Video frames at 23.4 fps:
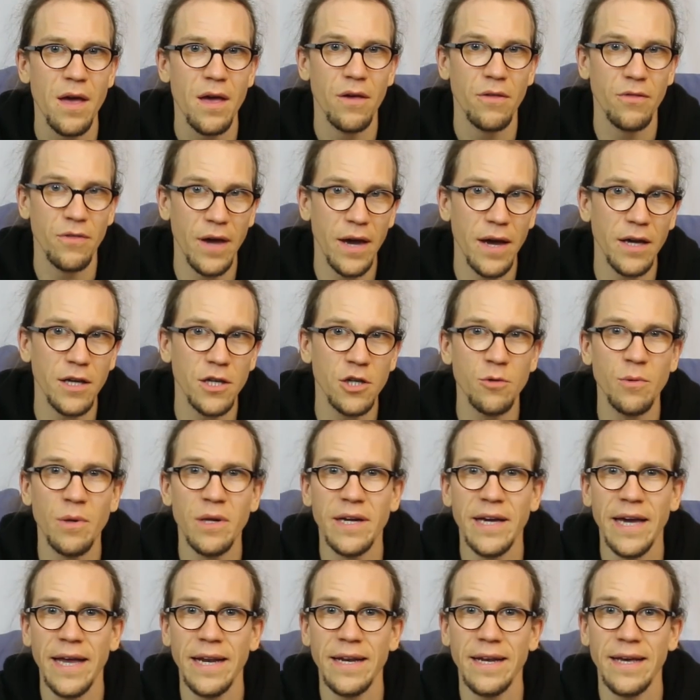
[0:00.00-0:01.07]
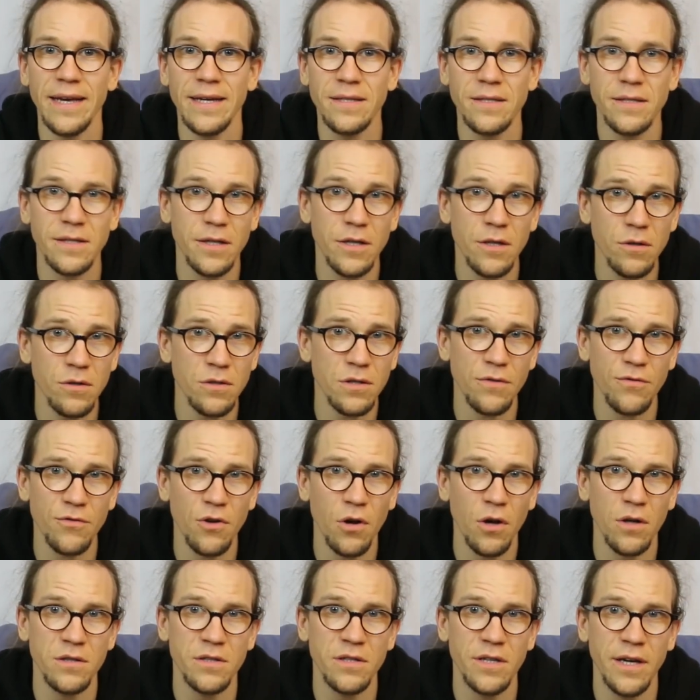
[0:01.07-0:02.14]
There you will get exclusive
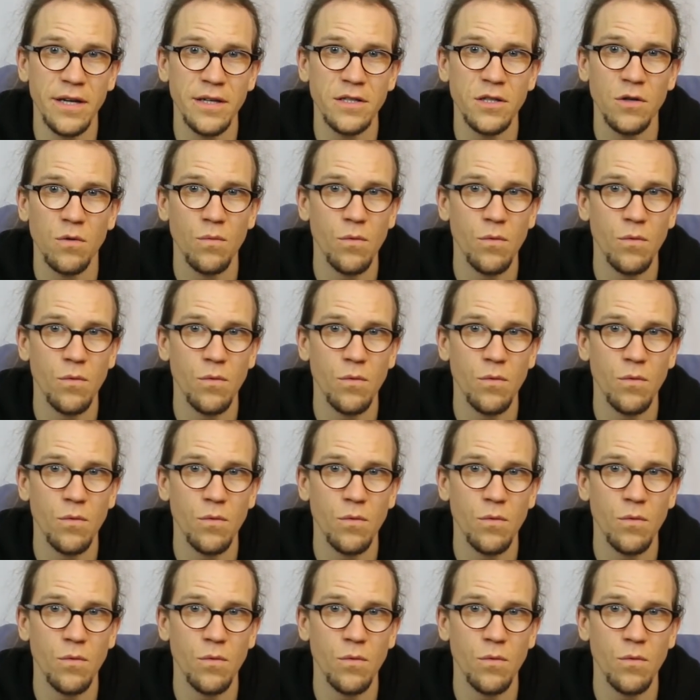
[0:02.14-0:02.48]
content,